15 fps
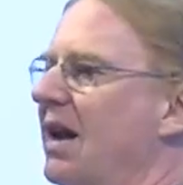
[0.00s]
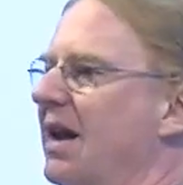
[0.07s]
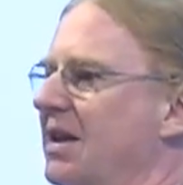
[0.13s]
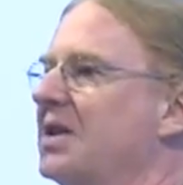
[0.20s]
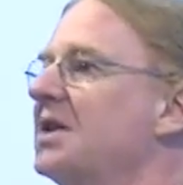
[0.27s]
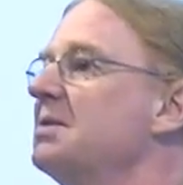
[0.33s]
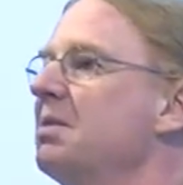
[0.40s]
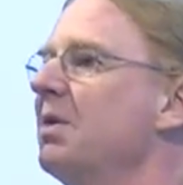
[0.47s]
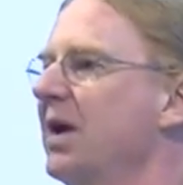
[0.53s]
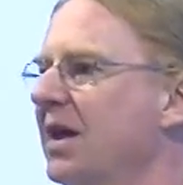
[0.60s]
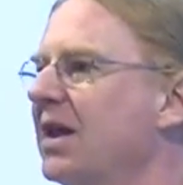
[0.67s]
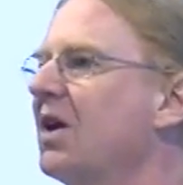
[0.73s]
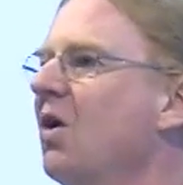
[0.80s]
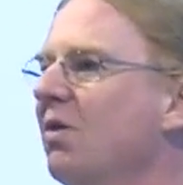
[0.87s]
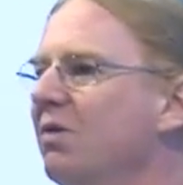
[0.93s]
at this point, I
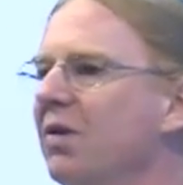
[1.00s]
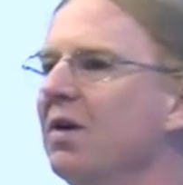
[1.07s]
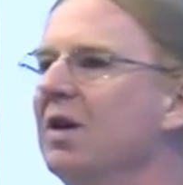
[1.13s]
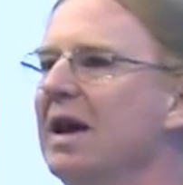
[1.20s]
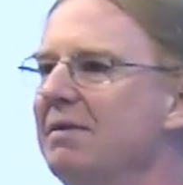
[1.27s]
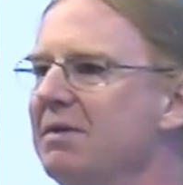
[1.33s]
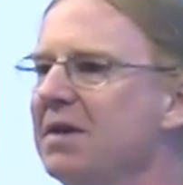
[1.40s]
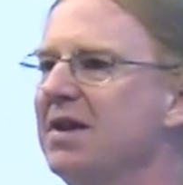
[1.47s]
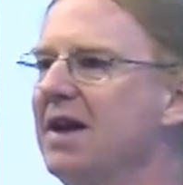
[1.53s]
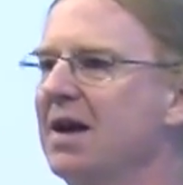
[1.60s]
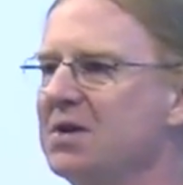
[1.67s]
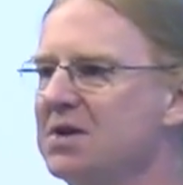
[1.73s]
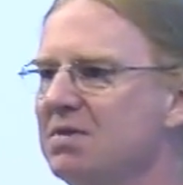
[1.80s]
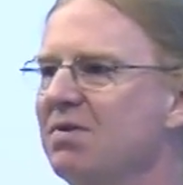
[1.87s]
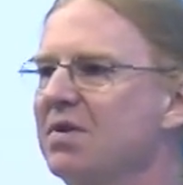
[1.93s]
think over
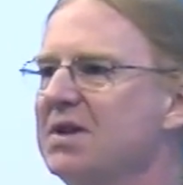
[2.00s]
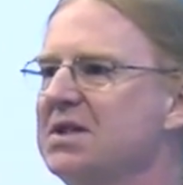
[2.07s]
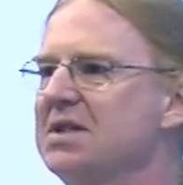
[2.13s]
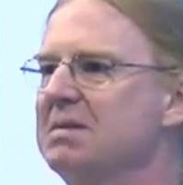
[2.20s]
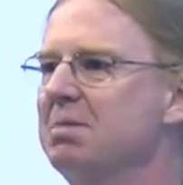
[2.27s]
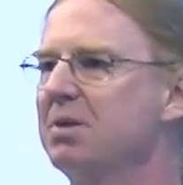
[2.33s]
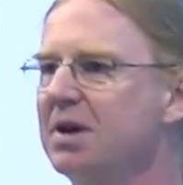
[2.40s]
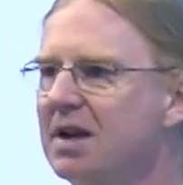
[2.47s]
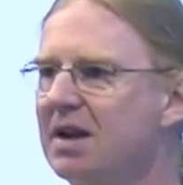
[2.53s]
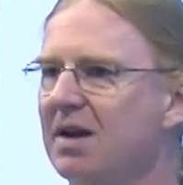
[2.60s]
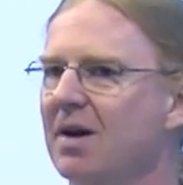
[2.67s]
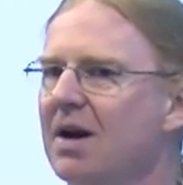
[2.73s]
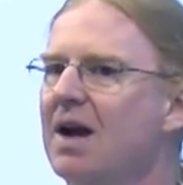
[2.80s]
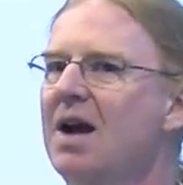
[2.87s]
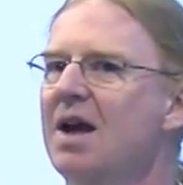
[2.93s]
11,000 fixes put in there.